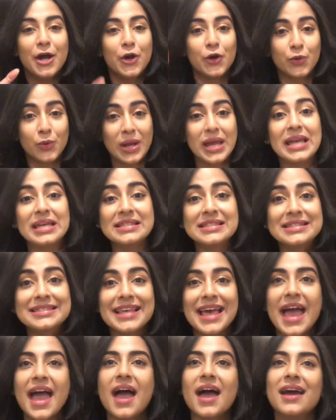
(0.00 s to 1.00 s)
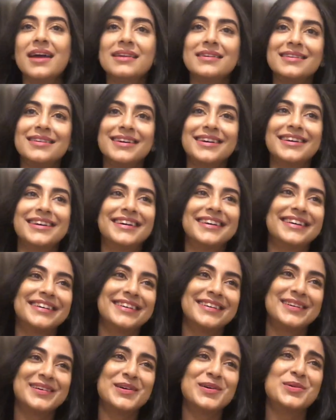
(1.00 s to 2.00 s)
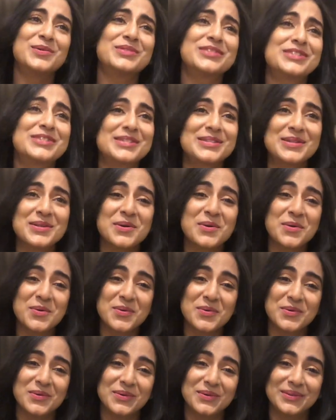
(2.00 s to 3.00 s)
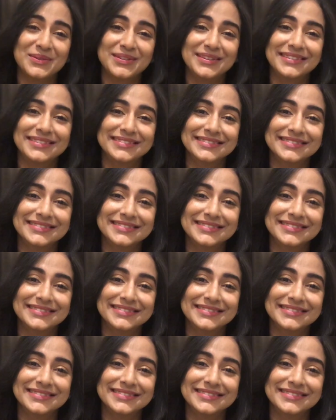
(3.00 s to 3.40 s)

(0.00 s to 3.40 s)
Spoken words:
rains and snow.